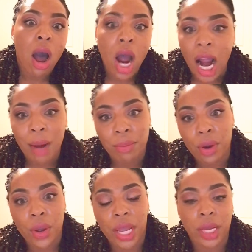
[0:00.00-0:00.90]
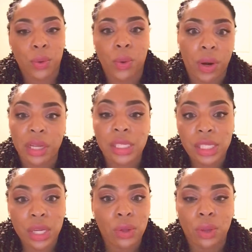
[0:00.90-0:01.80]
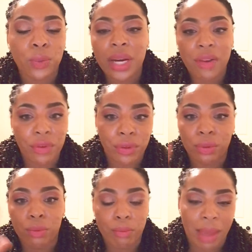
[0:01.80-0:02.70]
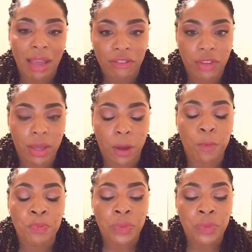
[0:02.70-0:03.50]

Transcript: heartbroken or single or whatever you may feel.